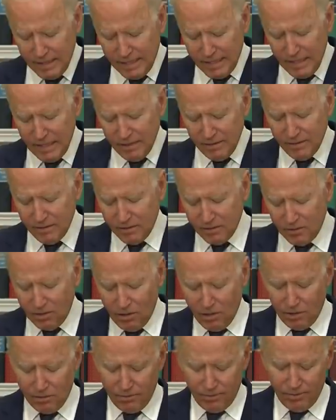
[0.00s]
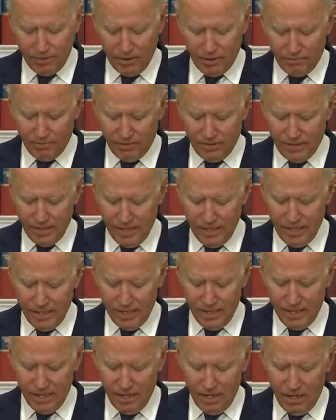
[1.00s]
carry this card with me every day,
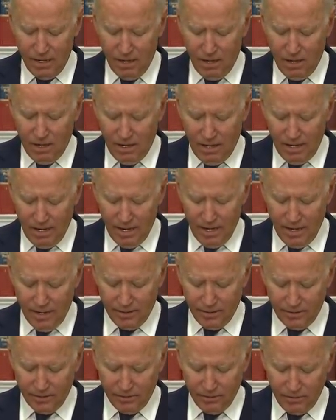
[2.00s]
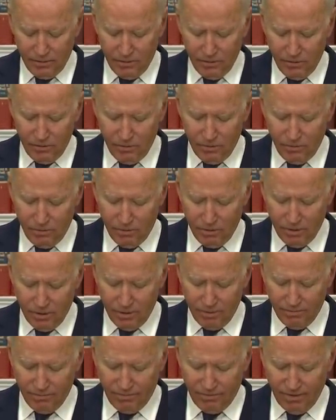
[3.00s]
and who,
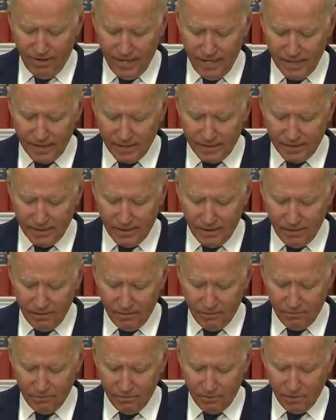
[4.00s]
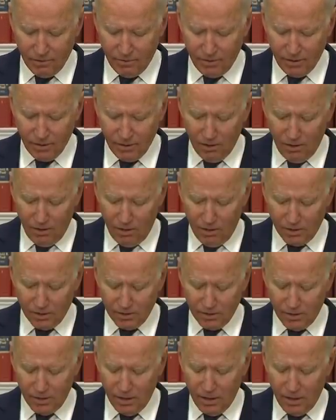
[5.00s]
in fact, uh, where we
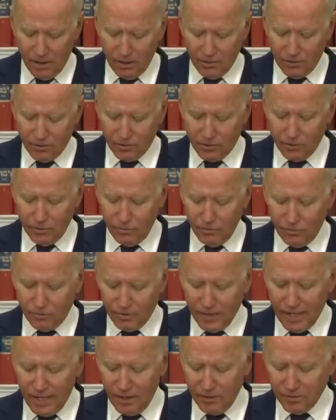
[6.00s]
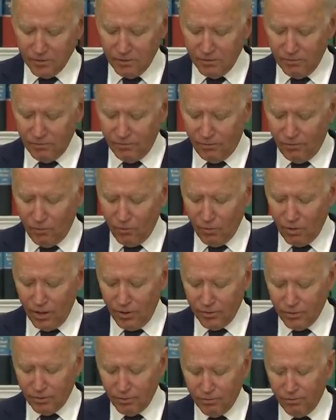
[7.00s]
lost
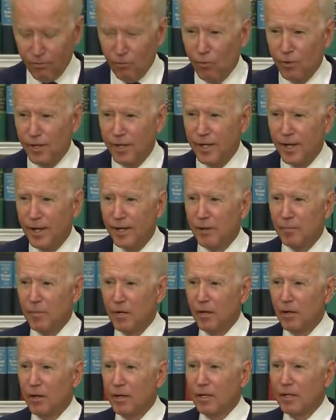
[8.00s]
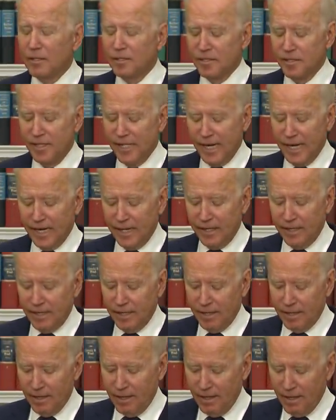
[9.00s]
2,448 Americans dead
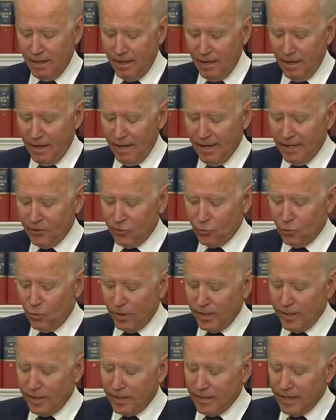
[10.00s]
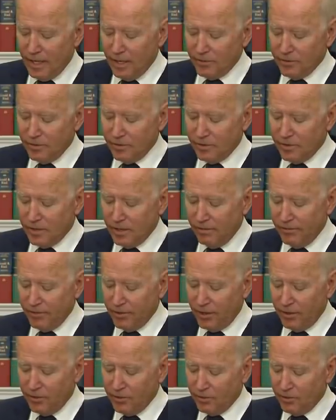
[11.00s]
and
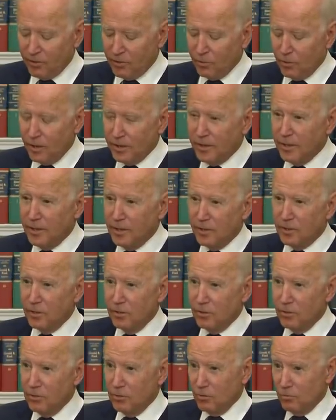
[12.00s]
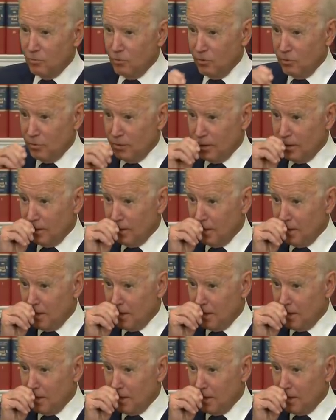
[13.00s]
20,722 wounded.